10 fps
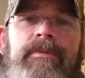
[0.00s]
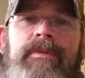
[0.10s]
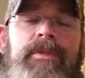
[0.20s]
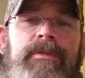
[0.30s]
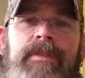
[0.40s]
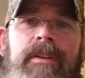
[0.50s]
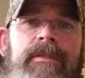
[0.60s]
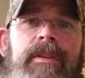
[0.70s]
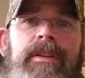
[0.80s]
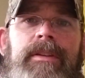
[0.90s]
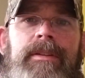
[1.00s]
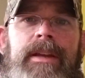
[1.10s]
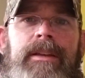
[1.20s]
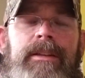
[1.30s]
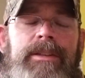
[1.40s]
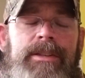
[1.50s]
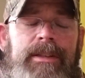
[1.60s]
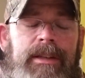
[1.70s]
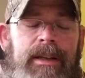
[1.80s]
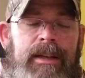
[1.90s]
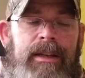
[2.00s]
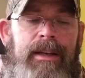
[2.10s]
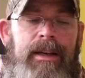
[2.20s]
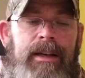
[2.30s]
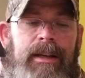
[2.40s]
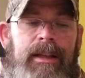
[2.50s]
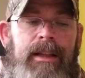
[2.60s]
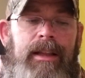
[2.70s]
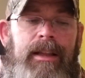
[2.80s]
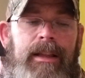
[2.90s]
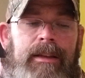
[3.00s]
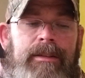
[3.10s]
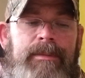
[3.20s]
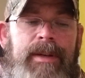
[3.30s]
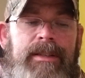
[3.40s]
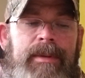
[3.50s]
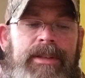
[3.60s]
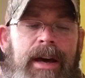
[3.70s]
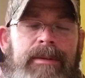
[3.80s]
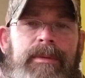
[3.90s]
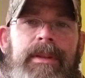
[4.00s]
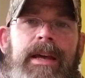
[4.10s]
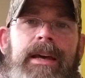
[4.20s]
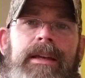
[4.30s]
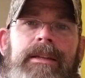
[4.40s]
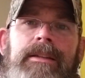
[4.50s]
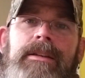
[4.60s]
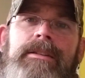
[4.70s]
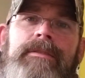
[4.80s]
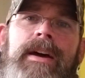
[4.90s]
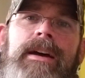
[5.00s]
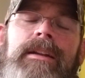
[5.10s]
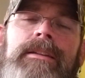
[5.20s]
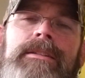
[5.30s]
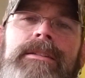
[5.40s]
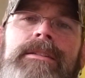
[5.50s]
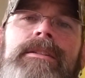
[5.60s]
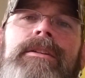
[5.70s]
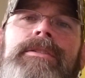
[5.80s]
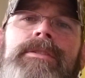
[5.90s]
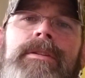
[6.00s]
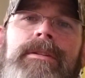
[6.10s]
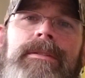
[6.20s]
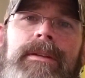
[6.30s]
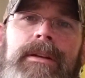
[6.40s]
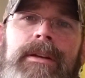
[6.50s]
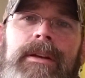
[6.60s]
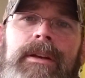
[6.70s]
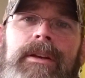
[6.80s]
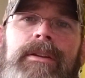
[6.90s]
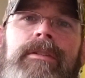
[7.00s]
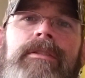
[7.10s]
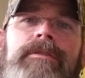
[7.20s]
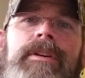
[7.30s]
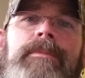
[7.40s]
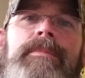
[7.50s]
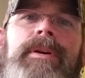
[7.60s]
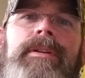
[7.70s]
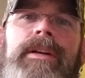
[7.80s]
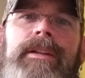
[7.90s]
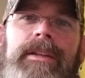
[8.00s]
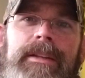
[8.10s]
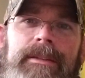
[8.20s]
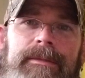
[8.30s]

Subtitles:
knew very, very little English, and he was busting my chops one day, and he turns around and he says, Sean, you're a real Bill Hilly.